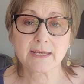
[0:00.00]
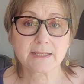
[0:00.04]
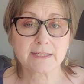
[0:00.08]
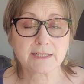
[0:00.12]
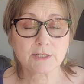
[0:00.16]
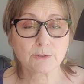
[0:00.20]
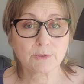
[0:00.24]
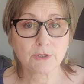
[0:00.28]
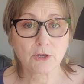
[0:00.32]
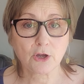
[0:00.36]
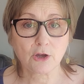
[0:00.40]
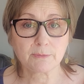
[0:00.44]

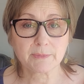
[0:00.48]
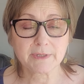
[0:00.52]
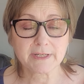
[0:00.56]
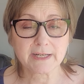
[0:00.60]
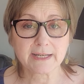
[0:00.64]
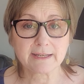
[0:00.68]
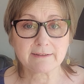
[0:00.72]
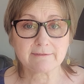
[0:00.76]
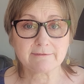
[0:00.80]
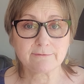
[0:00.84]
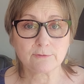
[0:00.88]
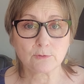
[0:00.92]
to
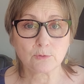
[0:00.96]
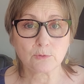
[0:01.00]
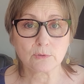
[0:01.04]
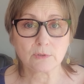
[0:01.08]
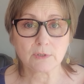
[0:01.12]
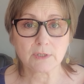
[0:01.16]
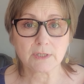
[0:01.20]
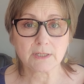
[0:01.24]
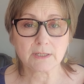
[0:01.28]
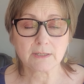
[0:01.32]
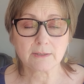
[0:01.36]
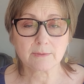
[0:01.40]
accommodate
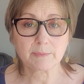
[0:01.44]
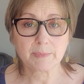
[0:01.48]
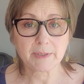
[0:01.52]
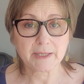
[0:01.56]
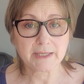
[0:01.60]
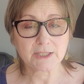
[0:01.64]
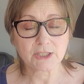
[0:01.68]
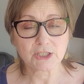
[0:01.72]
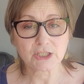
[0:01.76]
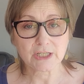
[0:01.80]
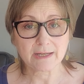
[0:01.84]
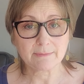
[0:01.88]
for
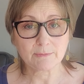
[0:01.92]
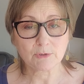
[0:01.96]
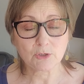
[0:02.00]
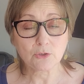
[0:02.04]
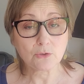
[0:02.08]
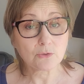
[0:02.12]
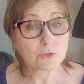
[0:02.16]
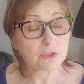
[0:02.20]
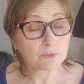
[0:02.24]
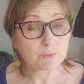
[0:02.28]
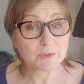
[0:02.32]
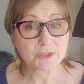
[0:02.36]
pear-shaped girls,